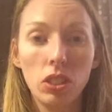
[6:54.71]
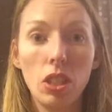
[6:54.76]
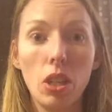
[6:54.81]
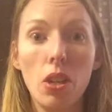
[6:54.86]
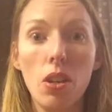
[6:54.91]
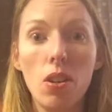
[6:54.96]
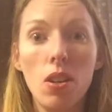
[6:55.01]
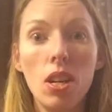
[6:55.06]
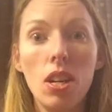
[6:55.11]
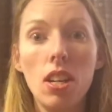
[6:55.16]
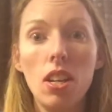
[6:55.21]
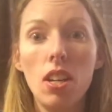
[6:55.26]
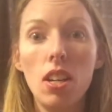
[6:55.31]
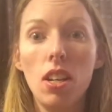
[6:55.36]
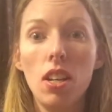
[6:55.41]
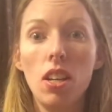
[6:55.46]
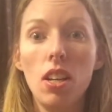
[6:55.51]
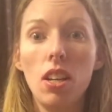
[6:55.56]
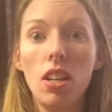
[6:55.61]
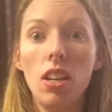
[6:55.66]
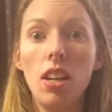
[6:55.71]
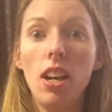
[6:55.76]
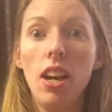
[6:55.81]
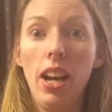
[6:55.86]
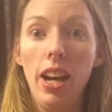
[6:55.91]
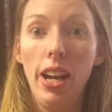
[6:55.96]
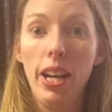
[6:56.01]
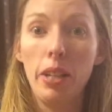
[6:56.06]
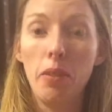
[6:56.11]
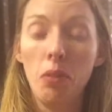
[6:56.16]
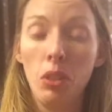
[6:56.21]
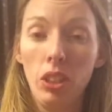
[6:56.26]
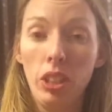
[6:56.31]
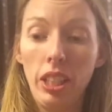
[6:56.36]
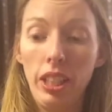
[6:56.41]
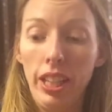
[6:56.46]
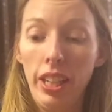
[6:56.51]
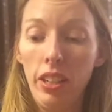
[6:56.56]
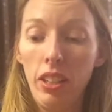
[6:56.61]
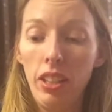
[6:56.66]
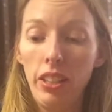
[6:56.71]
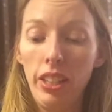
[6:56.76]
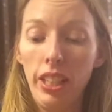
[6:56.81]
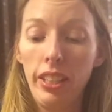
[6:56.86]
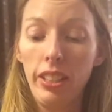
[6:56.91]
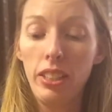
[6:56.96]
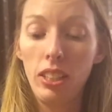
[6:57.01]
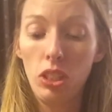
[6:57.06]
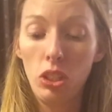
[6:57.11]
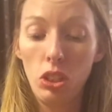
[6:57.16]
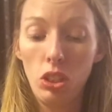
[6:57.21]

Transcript: So I am looking out. They,